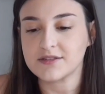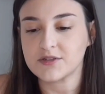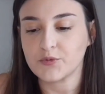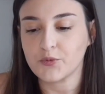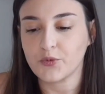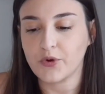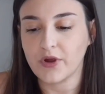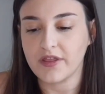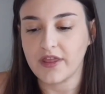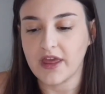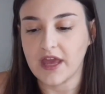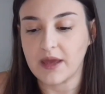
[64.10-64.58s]

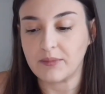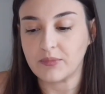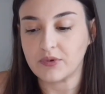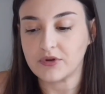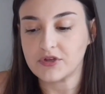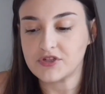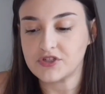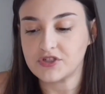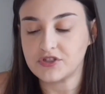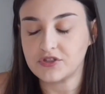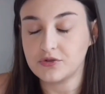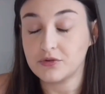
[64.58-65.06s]
where they
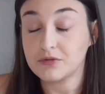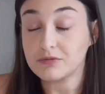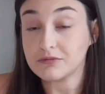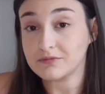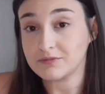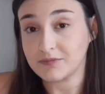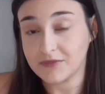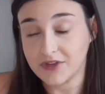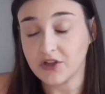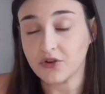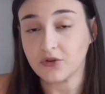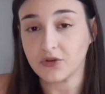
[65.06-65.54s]
put you
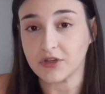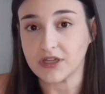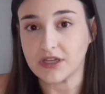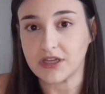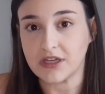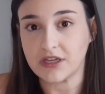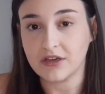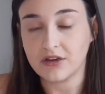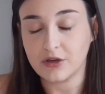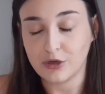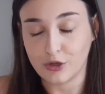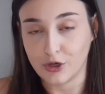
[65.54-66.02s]

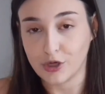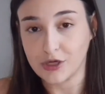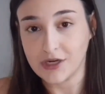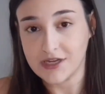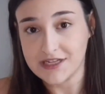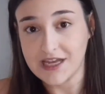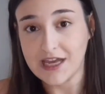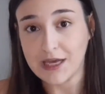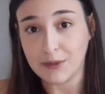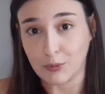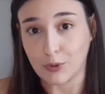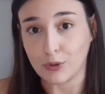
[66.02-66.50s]
literally on a
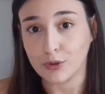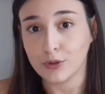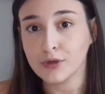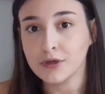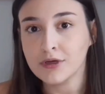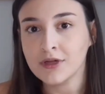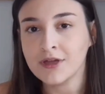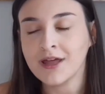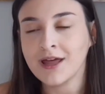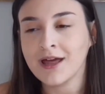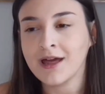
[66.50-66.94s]
table